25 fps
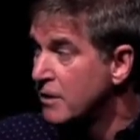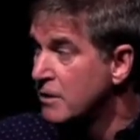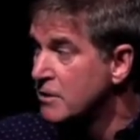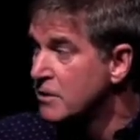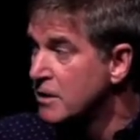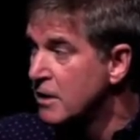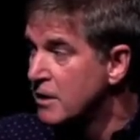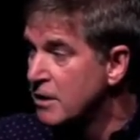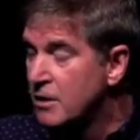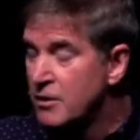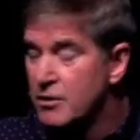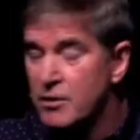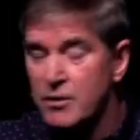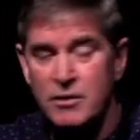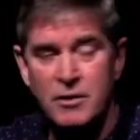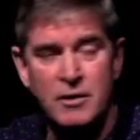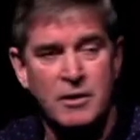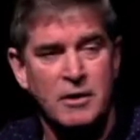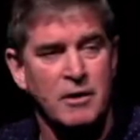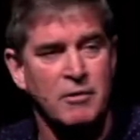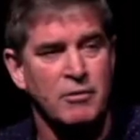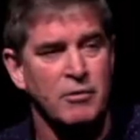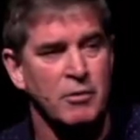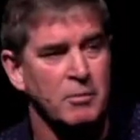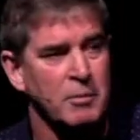me.
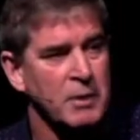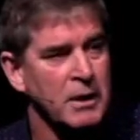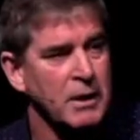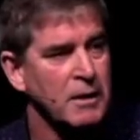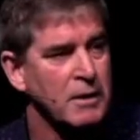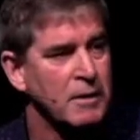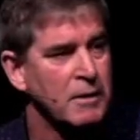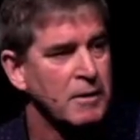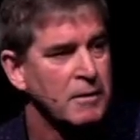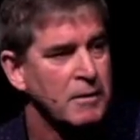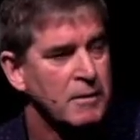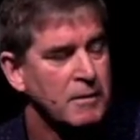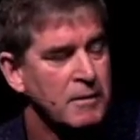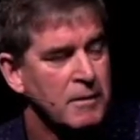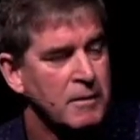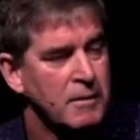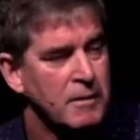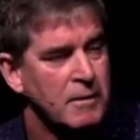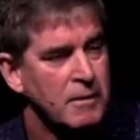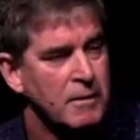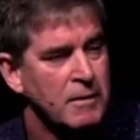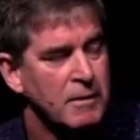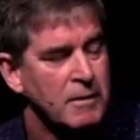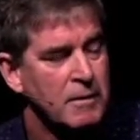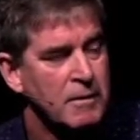
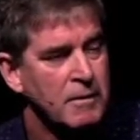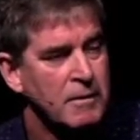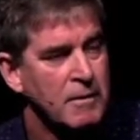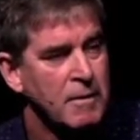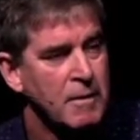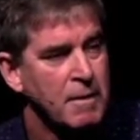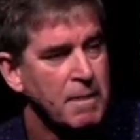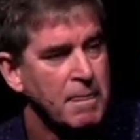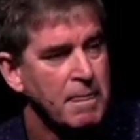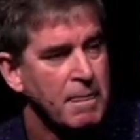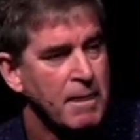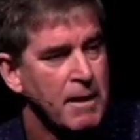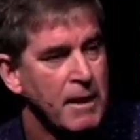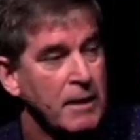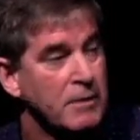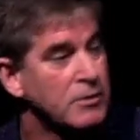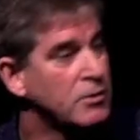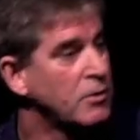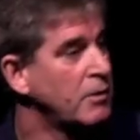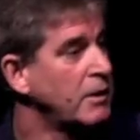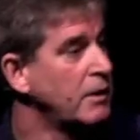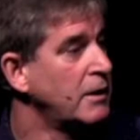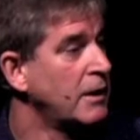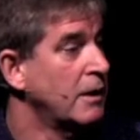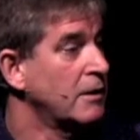And so he tells us that ahead
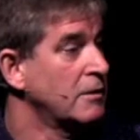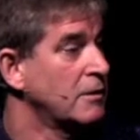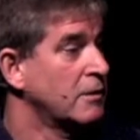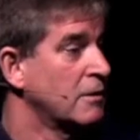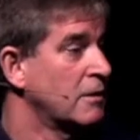of time.